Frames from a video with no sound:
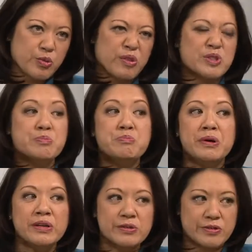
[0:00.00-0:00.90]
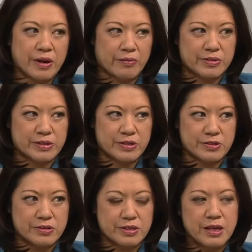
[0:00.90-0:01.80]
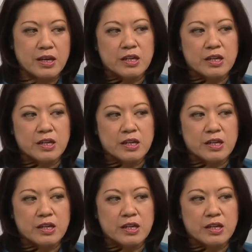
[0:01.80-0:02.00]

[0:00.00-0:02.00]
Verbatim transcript: where there was millions of conversations,